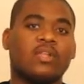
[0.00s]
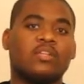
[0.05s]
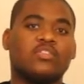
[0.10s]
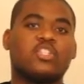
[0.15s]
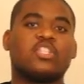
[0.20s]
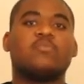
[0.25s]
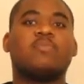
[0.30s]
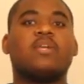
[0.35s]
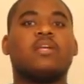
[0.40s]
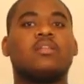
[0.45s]

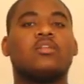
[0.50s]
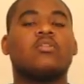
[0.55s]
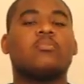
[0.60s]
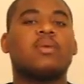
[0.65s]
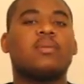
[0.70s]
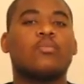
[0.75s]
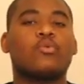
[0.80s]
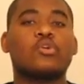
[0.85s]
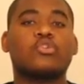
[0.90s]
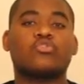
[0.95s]
just be a little
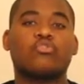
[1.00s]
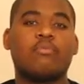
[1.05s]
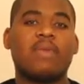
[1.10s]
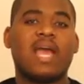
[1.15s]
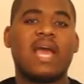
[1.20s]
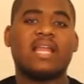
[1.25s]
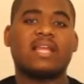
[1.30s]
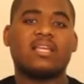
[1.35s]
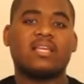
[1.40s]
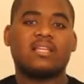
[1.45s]
bit more
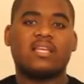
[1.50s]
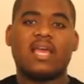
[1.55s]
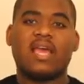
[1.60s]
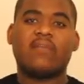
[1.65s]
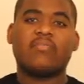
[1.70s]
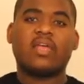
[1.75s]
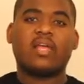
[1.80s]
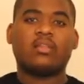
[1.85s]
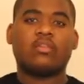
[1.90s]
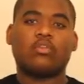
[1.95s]
dramatic and to
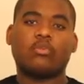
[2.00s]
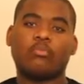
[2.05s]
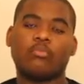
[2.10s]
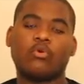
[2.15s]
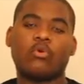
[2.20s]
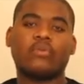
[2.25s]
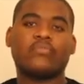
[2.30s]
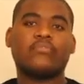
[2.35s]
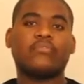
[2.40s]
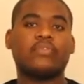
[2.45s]
have that little
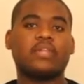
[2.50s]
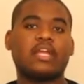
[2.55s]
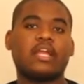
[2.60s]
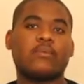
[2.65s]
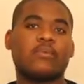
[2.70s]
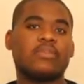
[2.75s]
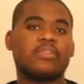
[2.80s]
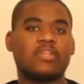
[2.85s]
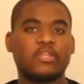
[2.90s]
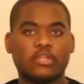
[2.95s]
more
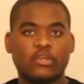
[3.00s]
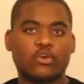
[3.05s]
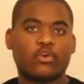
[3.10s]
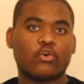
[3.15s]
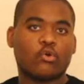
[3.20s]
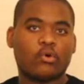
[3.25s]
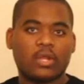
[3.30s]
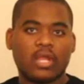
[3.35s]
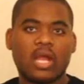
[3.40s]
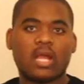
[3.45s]
flair within your
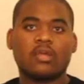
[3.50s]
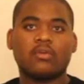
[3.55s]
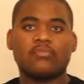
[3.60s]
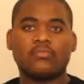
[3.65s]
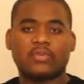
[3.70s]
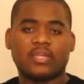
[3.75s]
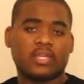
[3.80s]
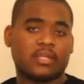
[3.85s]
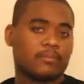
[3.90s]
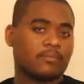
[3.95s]

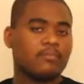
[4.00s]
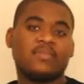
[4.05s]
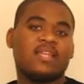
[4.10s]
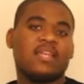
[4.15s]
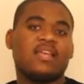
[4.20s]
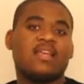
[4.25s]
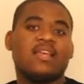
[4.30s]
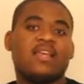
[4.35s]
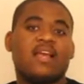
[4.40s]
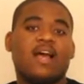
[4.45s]
choreography.
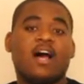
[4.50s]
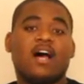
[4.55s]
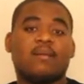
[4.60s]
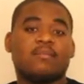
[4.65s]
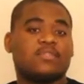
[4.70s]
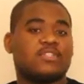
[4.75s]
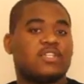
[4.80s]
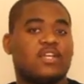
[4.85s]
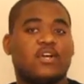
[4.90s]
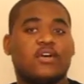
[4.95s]

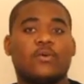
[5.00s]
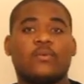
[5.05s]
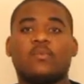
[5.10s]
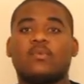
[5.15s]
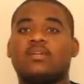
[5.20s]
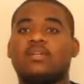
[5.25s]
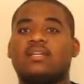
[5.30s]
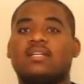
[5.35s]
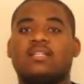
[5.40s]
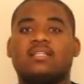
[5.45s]
So
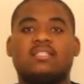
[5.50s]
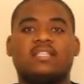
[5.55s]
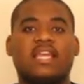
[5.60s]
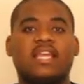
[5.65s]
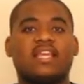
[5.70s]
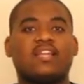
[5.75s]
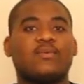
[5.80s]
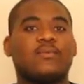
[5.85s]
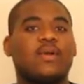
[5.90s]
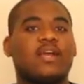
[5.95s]

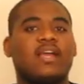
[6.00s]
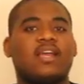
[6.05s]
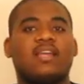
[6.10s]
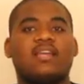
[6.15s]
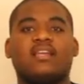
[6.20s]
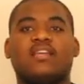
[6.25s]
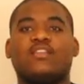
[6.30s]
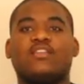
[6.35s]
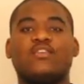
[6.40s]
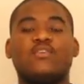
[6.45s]
take it
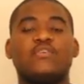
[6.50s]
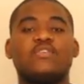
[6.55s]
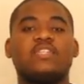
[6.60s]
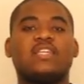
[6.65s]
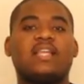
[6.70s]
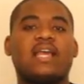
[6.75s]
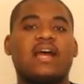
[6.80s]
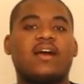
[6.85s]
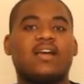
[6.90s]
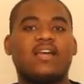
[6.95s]
away and use
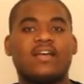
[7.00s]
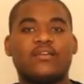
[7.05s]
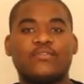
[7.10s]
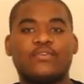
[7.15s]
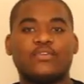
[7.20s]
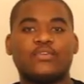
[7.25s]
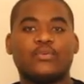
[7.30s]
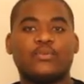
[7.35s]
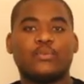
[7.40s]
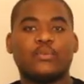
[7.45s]
it however
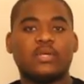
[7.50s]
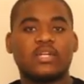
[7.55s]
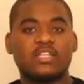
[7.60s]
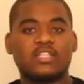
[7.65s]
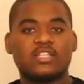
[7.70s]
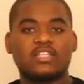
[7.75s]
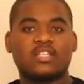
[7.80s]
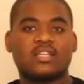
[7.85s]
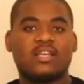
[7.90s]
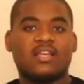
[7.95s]
you
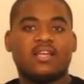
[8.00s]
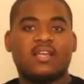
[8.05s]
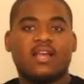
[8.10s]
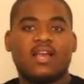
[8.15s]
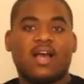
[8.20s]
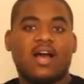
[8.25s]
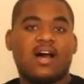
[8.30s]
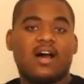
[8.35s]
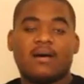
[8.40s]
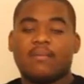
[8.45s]
wish.
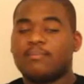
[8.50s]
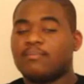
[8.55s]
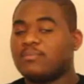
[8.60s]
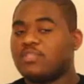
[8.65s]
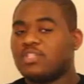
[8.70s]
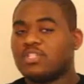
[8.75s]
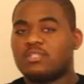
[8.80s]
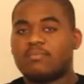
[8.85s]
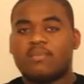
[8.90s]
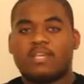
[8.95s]

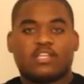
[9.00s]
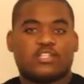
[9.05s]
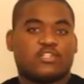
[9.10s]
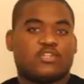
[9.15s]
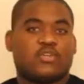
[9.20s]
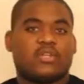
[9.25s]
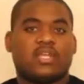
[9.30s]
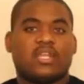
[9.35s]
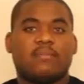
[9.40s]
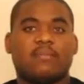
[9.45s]
Just make
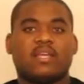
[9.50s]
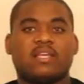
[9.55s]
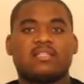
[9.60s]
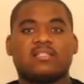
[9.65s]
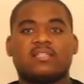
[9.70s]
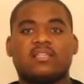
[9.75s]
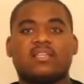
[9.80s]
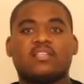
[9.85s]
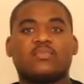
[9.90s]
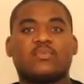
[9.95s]
sure that it makes
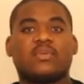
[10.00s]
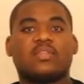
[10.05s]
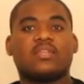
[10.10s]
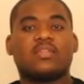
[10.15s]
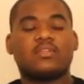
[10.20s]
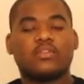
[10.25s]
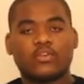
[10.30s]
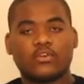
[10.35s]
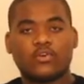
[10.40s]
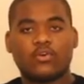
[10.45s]
sense
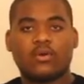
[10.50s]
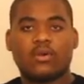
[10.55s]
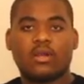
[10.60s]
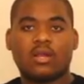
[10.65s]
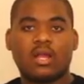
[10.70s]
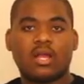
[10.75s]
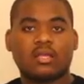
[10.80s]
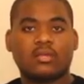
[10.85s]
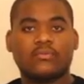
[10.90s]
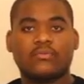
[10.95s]
within your
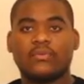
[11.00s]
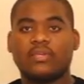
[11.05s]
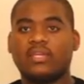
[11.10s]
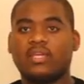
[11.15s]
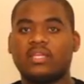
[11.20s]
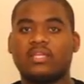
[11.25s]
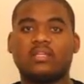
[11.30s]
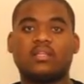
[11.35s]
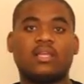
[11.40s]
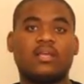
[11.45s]

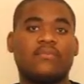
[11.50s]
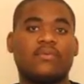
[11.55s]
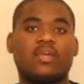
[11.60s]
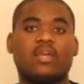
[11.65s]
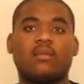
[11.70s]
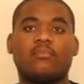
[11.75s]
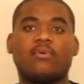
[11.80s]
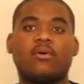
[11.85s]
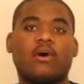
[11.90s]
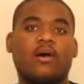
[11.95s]
choreography, and the left
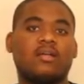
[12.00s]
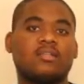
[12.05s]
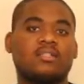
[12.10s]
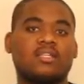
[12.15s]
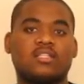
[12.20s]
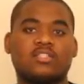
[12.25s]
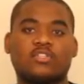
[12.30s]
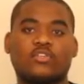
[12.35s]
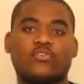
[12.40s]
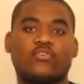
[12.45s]
hand pause
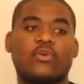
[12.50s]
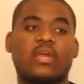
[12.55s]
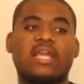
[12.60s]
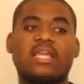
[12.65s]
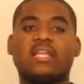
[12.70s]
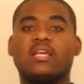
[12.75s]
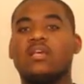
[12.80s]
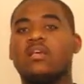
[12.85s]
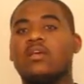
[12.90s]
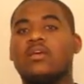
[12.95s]
is
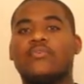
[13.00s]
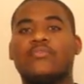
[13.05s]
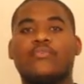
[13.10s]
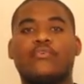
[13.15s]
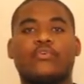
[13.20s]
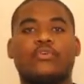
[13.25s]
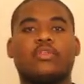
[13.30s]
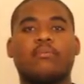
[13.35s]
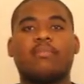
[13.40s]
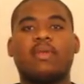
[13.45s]
great
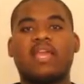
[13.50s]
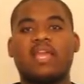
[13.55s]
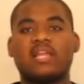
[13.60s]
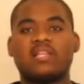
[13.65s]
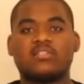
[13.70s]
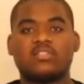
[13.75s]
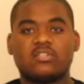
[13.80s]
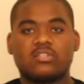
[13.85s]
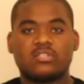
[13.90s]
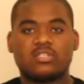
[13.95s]
for the
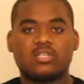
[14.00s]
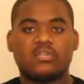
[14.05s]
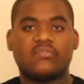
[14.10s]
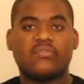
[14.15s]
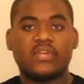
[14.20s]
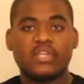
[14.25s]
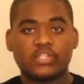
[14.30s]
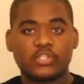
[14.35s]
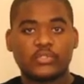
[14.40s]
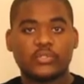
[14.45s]
band to see
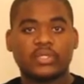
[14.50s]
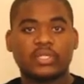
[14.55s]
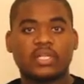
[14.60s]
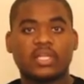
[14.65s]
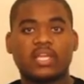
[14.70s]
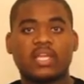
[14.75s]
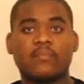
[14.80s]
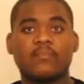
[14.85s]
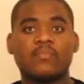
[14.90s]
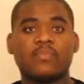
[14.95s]

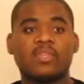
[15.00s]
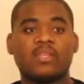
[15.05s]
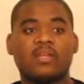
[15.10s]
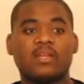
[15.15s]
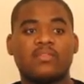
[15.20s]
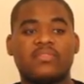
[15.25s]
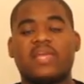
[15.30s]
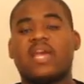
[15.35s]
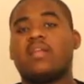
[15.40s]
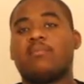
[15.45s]
visually
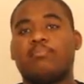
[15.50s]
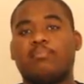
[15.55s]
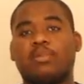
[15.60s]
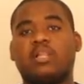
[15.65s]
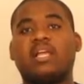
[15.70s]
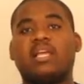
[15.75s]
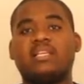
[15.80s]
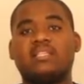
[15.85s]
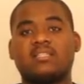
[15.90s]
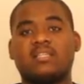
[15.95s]
that
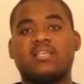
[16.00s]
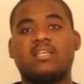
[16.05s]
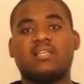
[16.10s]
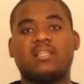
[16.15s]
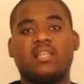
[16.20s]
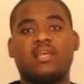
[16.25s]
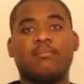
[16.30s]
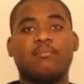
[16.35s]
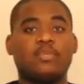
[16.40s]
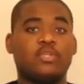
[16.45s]
place
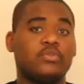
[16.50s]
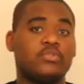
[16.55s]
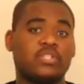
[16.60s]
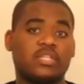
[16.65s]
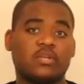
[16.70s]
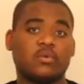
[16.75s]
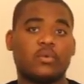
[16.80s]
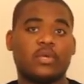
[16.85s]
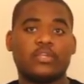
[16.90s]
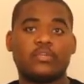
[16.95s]
in the
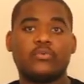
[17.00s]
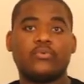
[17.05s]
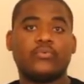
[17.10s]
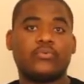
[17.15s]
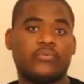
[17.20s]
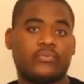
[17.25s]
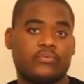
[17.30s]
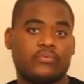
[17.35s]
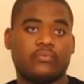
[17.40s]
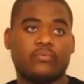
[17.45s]
music where
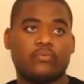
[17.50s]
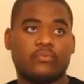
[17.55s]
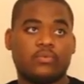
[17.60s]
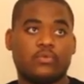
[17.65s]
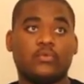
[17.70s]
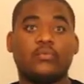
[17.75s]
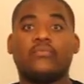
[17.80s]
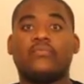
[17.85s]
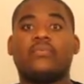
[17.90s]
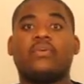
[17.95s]

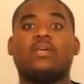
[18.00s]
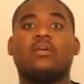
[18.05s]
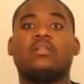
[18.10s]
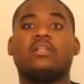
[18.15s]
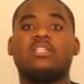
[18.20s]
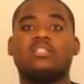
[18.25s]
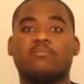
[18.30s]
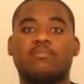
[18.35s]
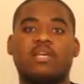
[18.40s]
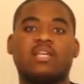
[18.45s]
you feel
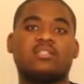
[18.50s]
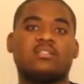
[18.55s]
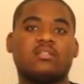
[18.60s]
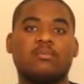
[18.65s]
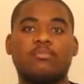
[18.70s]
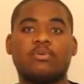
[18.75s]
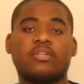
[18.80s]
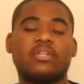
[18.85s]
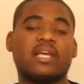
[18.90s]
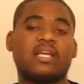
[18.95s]
is best
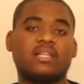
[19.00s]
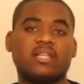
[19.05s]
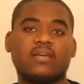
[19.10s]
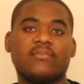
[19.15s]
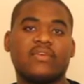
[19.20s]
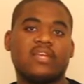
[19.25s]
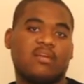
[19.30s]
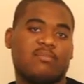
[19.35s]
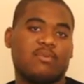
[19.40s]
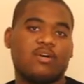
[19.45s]
to put that
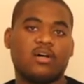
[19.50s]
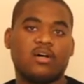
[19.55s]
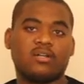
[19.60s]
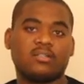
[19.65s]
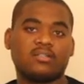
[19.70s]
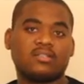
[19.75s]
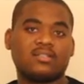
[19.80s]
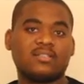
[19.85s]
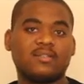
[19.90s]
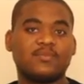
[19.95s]
left hand
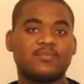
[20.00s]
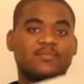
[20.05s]
pause.